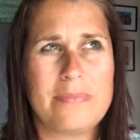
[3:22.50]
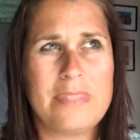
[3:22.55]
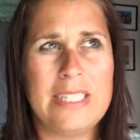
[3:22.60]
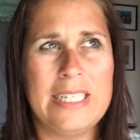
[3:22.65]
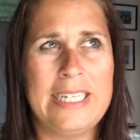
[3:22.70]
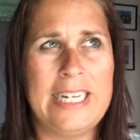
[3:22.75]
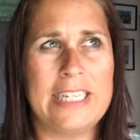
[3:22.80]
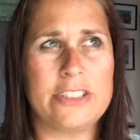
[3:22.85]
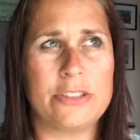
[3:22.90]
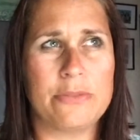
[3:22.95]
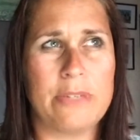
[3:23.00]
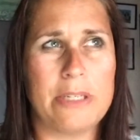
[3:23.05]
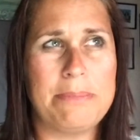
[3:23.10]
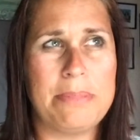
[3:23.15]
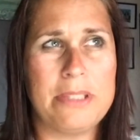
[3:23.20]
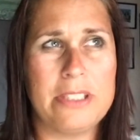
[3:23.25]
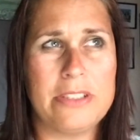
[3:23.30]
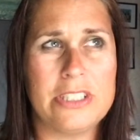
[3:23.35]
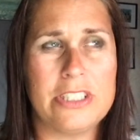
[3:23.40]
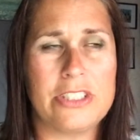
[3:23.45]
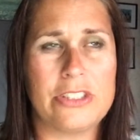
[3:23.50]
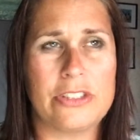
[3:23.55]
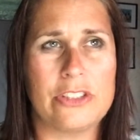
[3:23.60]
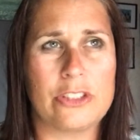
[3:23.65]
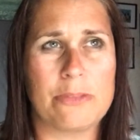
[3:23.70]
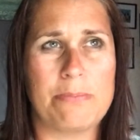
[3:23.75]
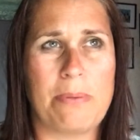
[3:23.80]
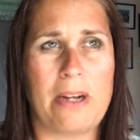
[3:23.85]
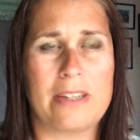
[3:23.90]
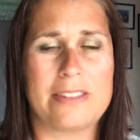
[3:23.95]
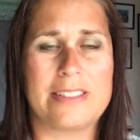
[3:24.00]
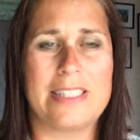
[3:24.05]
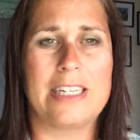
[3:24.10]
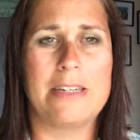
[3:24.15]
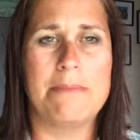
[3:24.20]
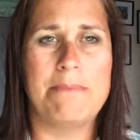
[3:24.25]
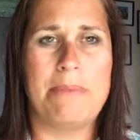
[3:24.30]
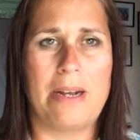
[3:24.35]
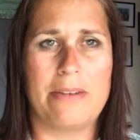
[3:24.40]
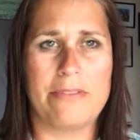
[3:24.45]
now it's right below the search box and
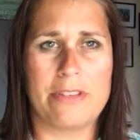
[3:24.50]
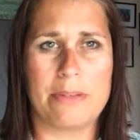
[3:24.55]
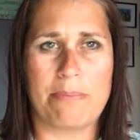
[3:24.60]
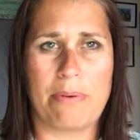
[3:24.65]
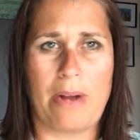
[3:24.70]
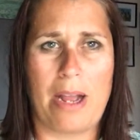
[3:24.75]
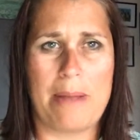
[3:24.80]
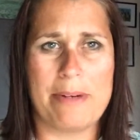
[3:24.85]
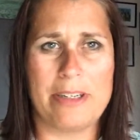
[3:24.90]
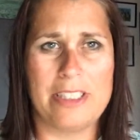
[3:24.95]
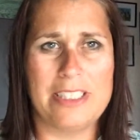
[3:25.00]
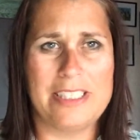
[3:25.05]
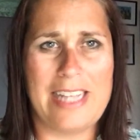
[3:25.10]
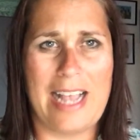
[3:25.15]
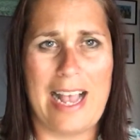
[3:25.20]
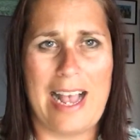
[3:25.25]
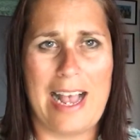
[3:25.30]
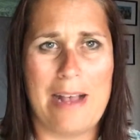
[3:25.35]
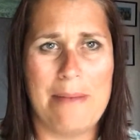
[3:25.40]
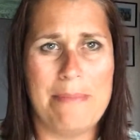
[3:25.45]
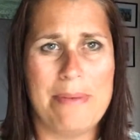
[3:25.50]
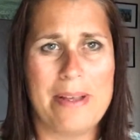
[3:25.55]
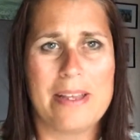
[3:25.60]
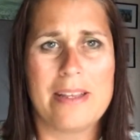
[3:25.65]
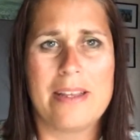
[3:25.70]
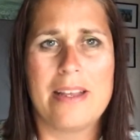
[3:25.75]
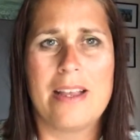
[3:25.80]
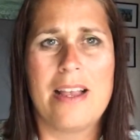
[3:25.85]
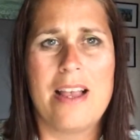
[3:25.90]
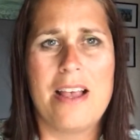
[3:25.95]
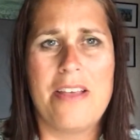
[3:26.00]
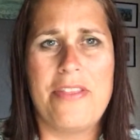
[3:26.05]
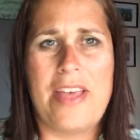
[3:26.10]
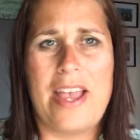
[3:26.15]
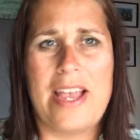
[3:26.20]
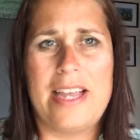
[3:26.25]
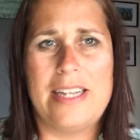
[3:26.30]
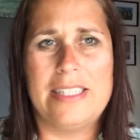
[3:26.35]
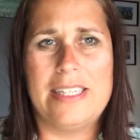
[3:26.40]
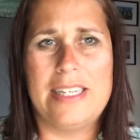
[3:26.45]
above the primary tab,
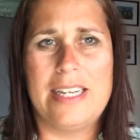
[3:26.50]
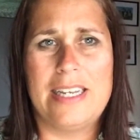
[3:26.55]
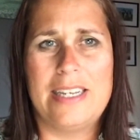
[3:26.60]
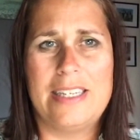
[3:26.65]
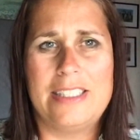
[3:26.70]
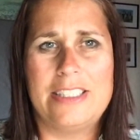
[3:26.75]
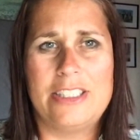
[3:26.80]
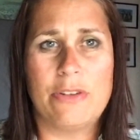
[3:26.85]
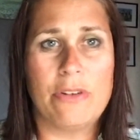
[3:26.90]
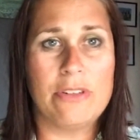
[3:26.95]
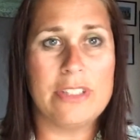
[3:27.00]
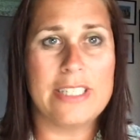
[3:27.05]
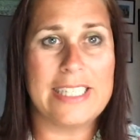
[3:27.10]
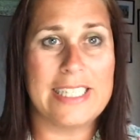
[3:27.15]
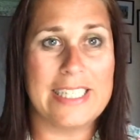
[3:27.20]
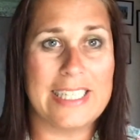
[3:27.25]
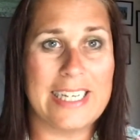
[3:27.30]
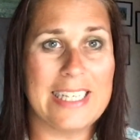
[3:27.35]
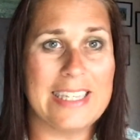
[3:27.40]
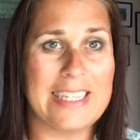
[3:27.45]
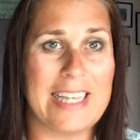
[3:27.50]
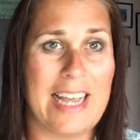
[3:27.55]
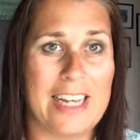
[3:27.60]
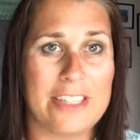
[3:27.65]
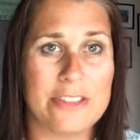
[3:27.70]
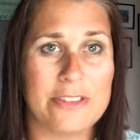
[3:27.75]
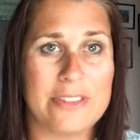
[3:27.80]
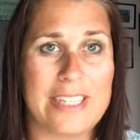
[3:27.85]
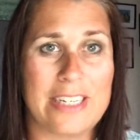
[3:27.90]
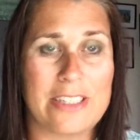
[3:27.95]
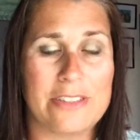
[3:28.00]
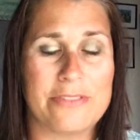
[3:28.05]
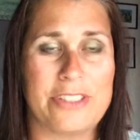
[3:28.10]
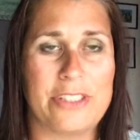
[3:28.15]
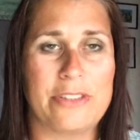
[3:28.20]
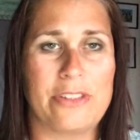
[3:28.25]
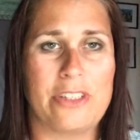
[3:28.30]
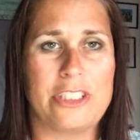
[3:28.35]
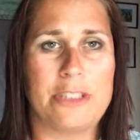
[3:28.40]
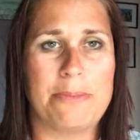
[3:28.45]
then you're only going to get the 100 that are
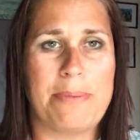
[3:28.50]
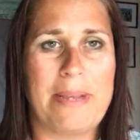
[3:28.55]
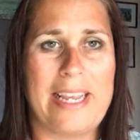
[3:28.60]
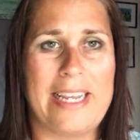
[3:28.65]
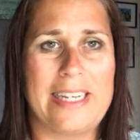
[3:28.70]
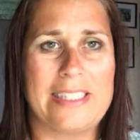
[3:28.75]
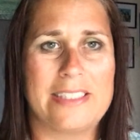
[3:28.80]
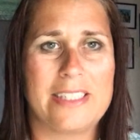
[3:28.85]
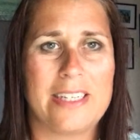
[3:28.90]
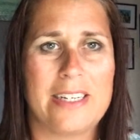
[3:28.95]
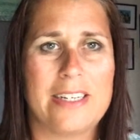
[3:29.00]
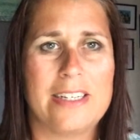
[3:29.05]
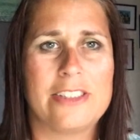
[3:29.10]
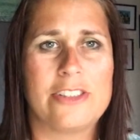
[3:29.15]
viewed on your page.